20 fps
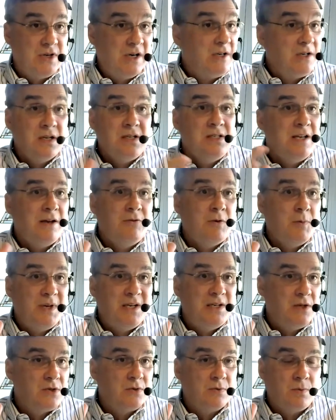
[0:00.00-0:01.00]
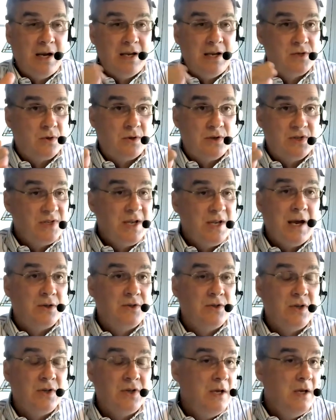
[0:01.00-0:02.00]
And it doesn't have to be just race or
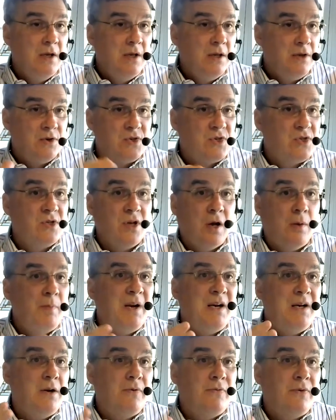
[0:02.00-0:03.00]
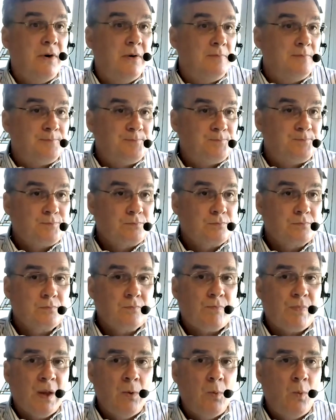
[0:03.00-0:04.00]
sex. There's so many different
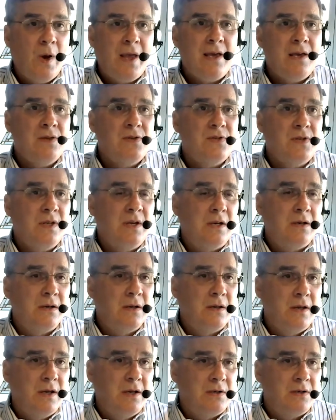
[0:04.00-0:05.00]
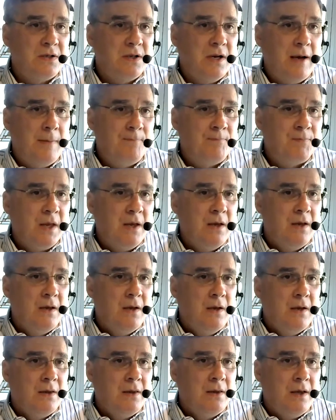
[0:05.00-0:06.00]
ways
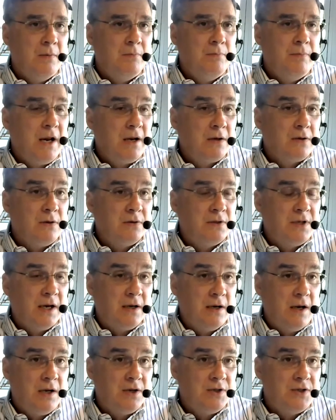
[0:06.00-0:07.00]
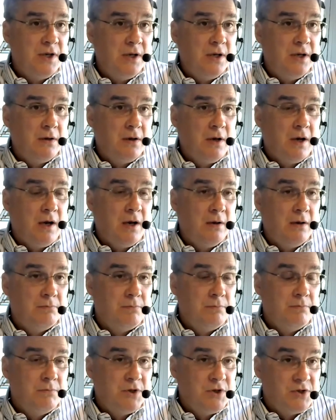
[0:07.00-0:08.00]
that medical technology
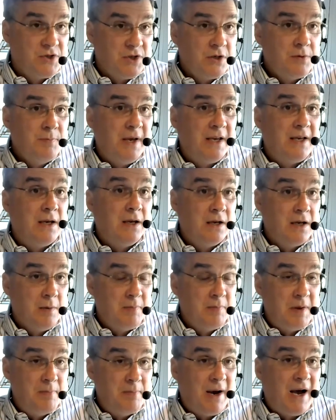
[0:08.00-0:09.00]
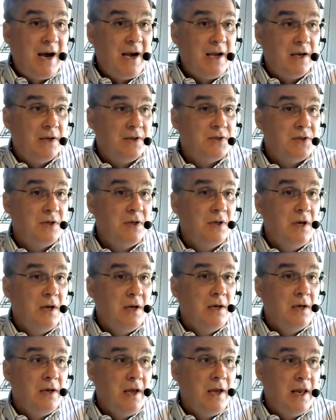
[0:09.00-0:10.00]
decision making can be biased,
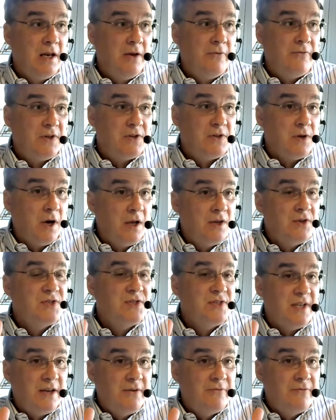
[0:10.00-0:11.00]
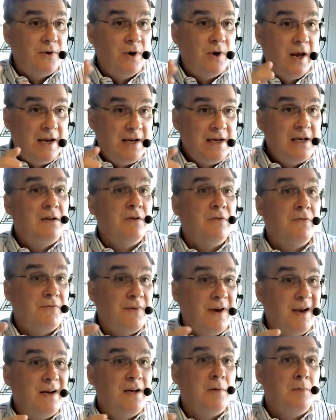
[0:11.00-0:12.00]
and if it's unsafe for any
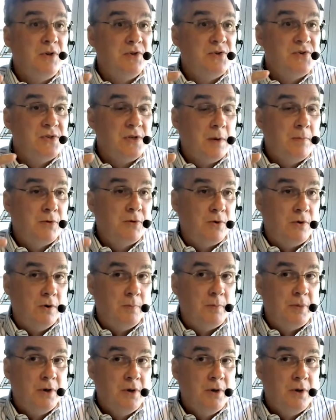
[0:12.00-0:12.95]
definable subgroup,